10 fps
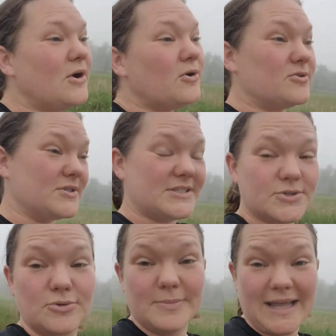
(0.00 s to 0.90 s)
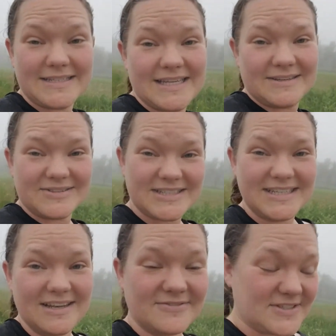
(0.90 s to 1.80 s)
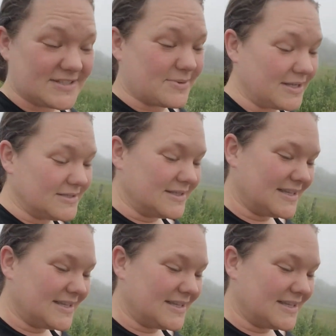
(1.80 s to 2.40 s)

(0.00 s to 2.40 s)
or on his cool mat, which he loves as well.